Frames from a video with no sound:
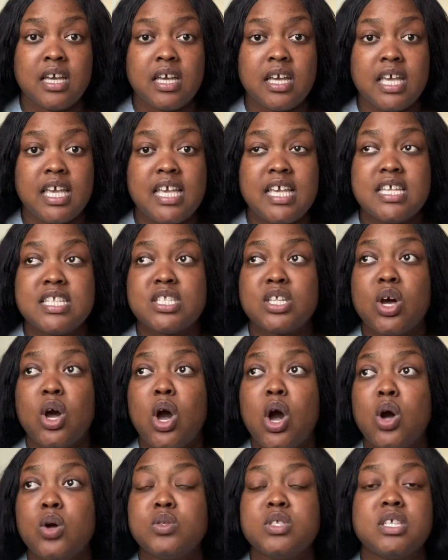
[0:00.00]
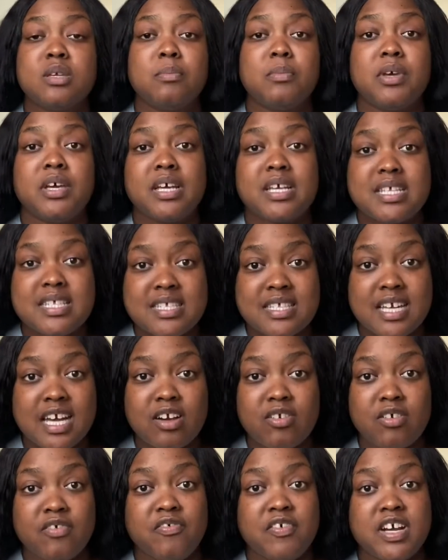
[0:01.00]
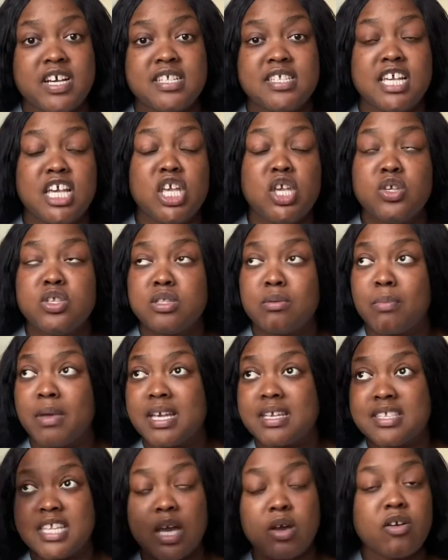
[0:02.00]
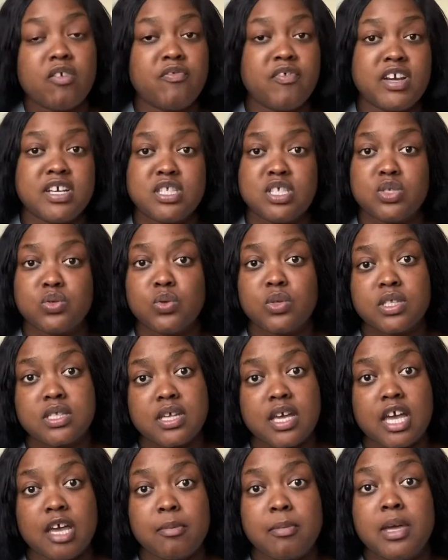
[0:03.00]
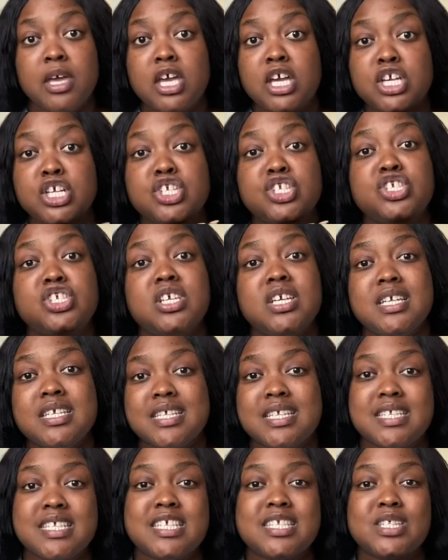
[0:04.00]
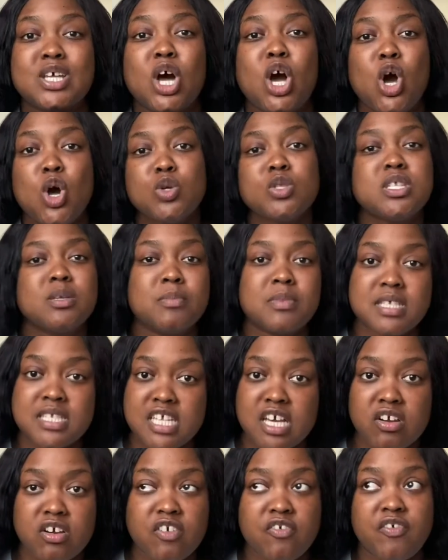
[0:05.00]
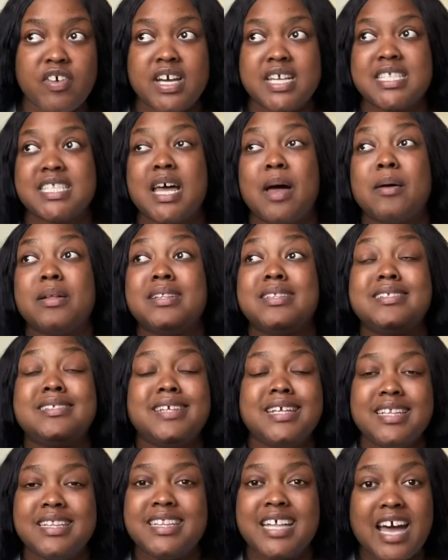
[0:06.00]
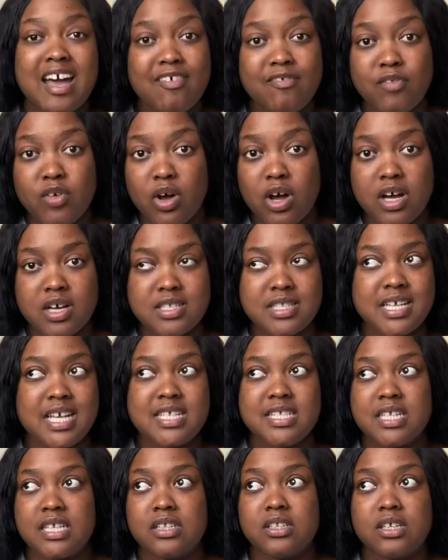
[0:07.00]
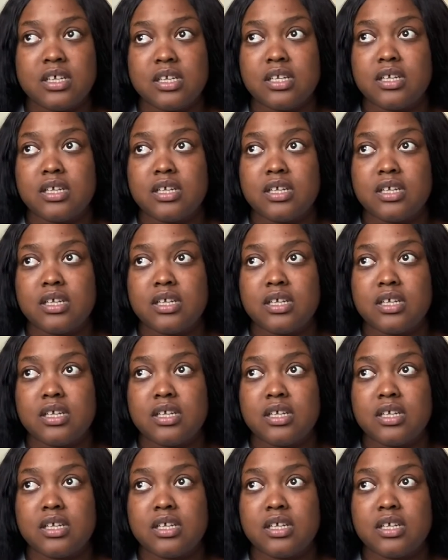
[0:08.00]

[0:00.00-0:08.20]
he is the ultimate sacrifice. They used to make sacrifices all the time. Jesus is the ultimate sacrifice that did that for us, that said, no,